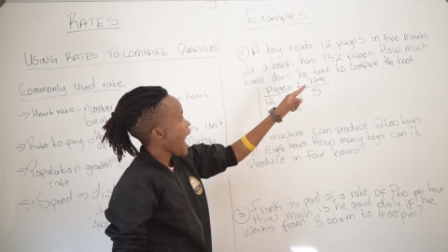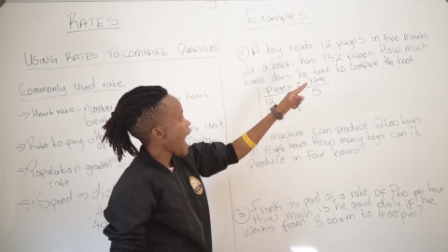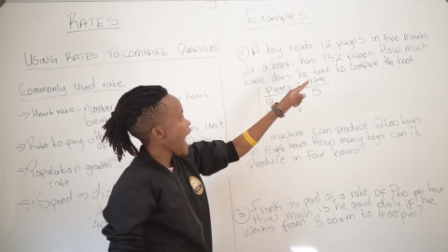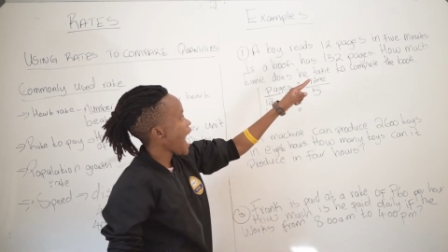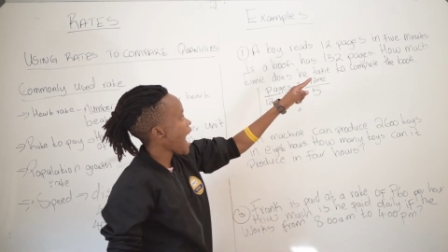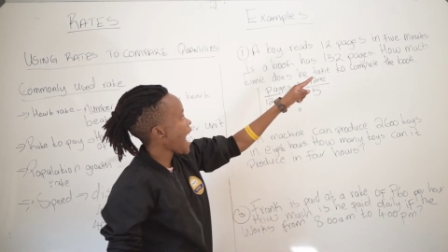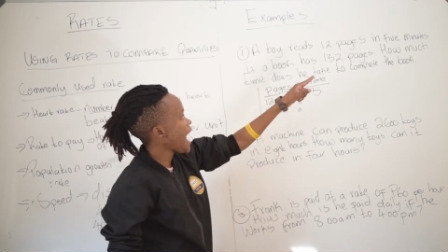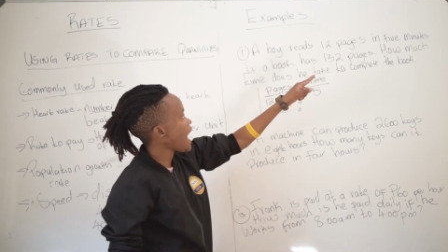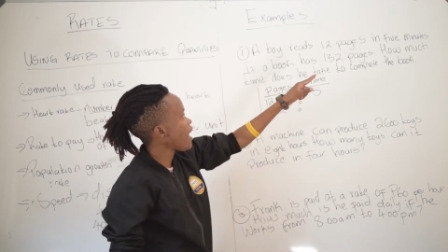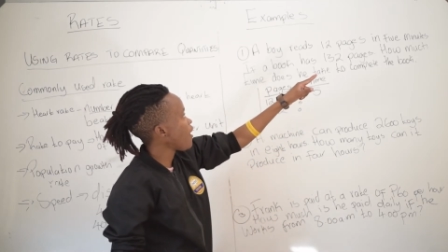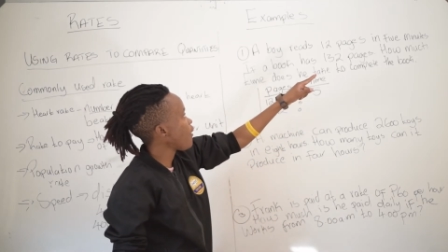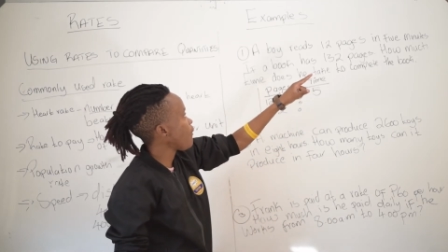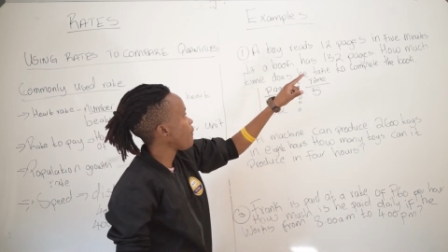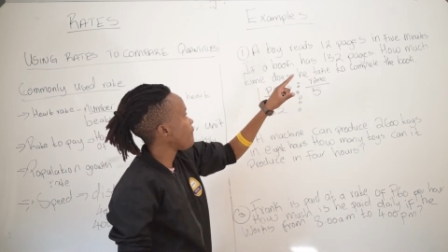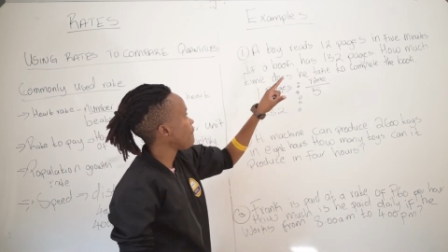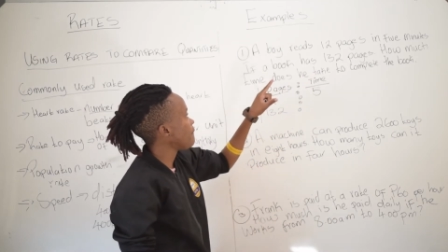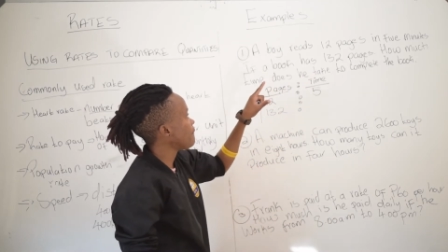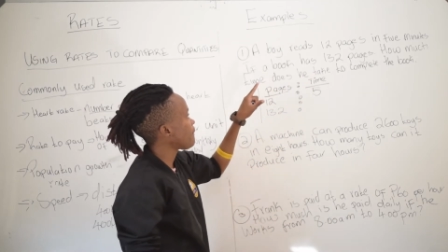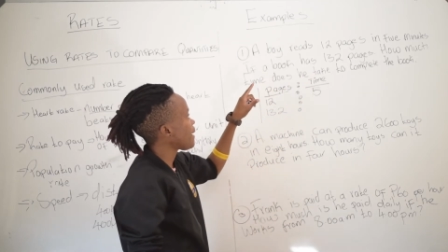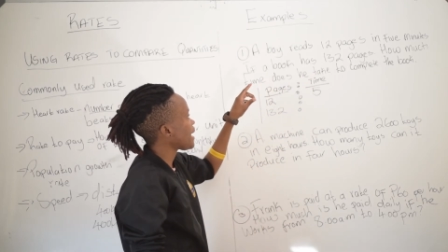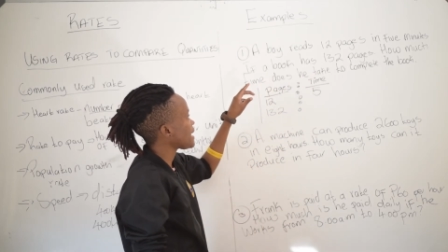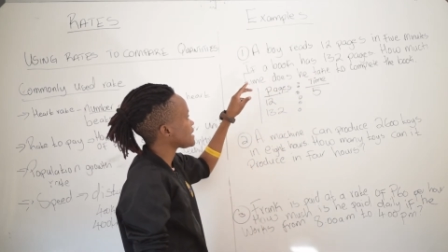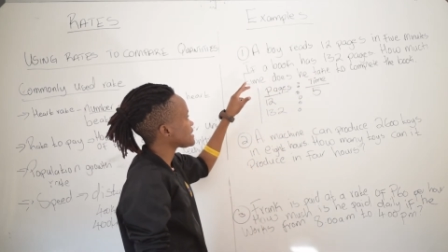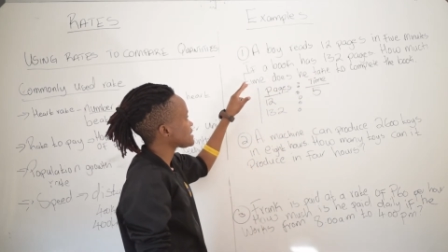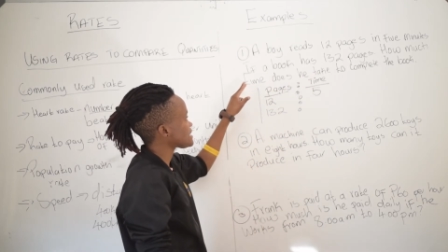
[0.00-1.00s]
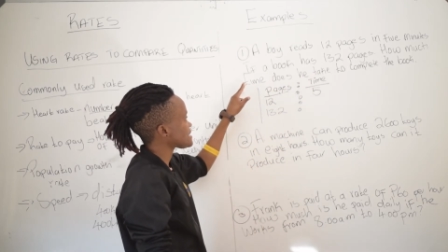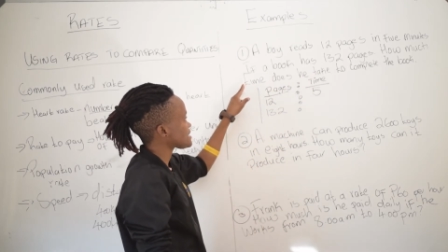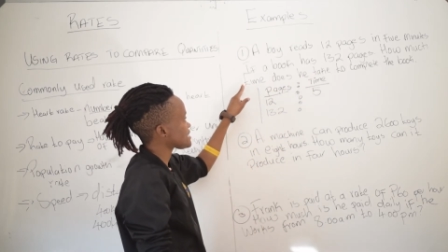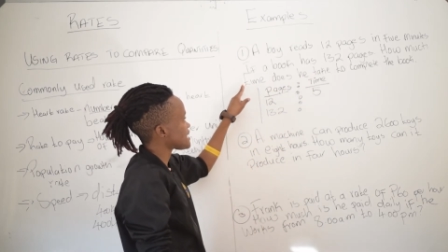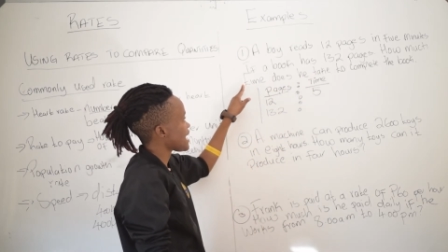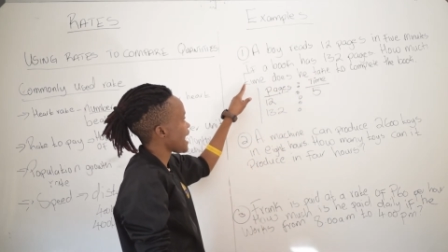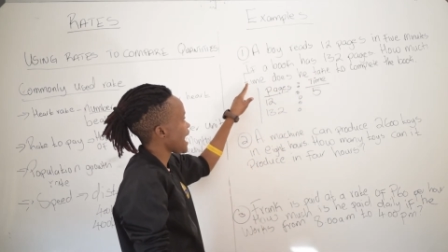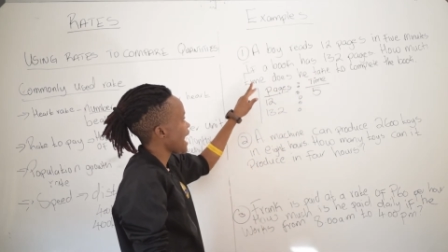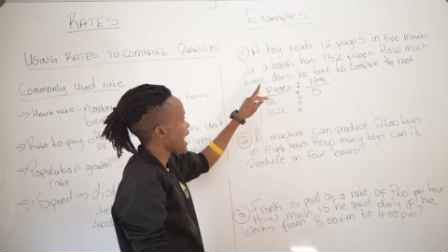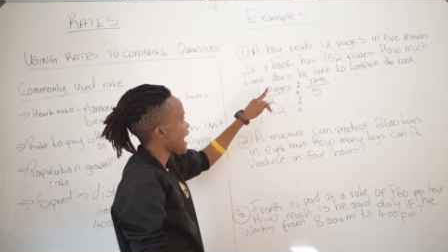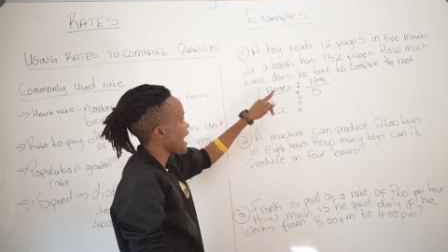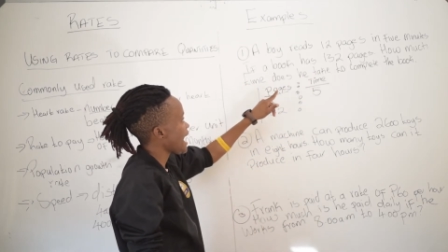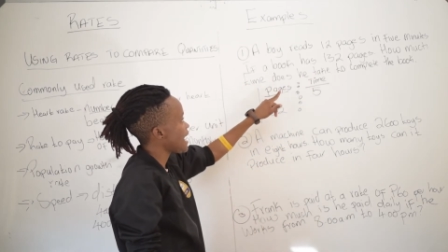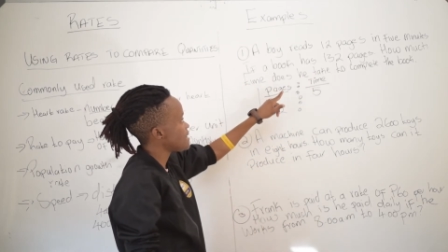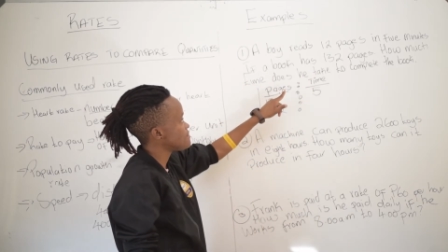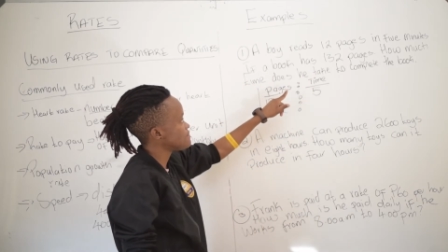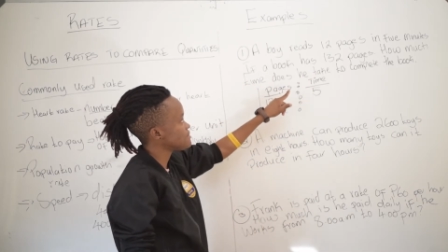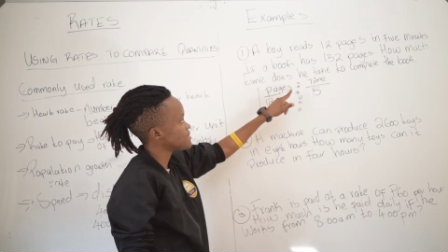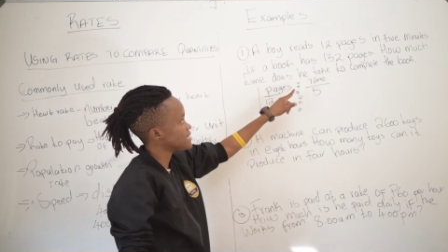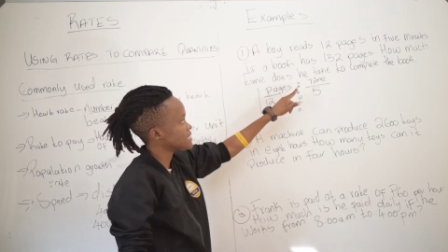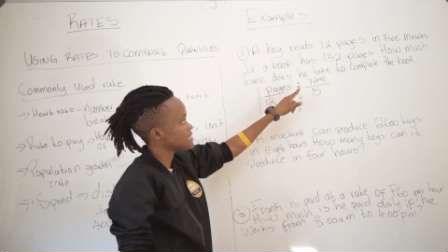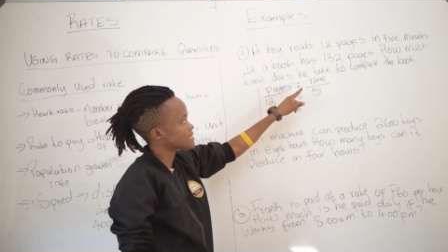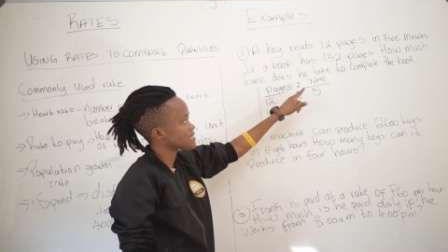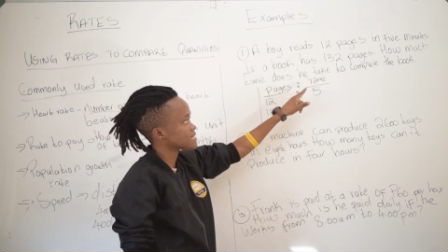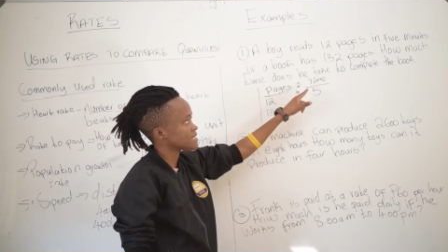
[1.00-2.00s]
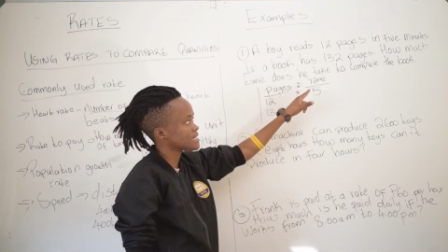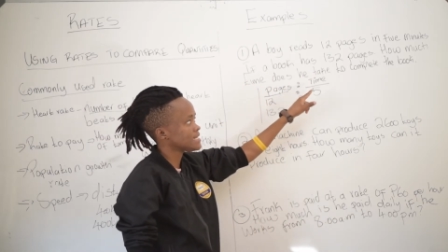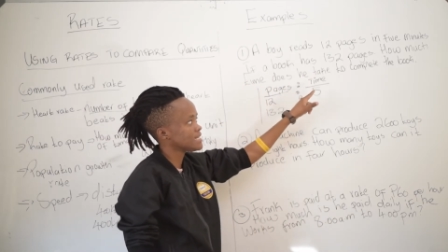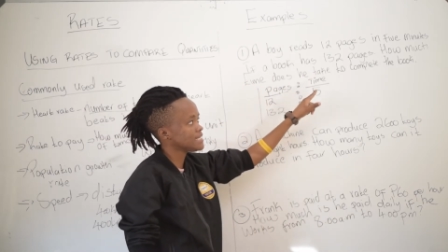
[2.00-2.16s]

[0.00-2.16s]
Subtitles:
how much time does